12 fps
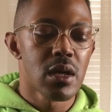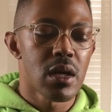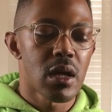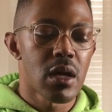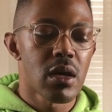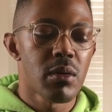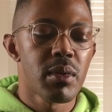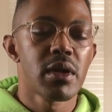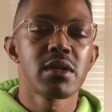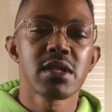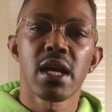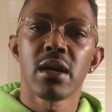But
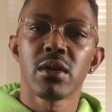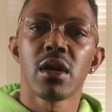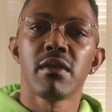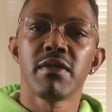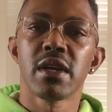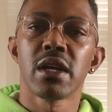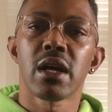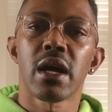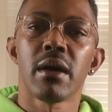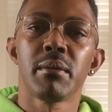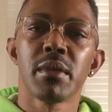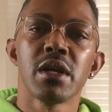sound off in the
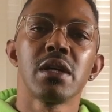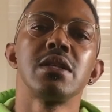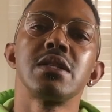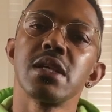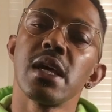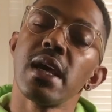comments,